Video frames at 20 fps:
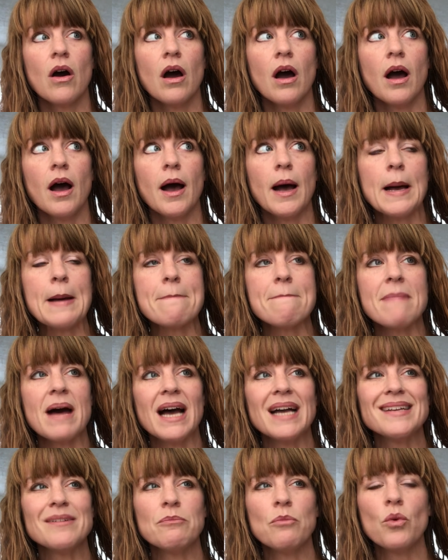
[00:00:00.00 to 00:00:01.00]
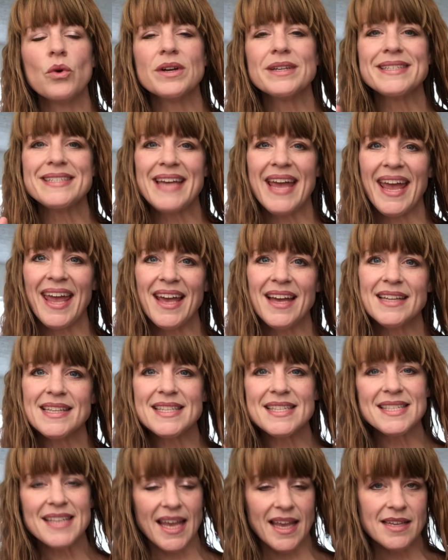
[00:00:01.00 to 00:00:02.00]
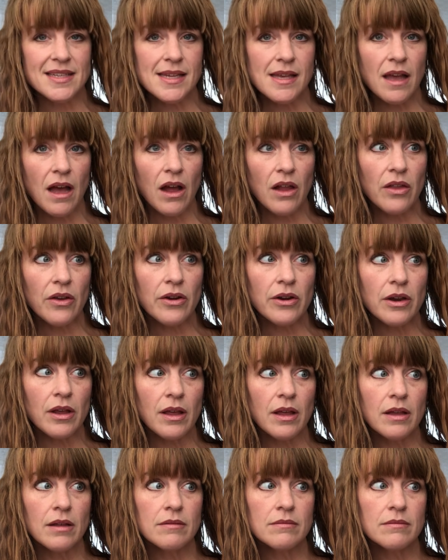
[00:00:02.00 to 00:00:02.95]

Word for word: um, a more tan sandy colored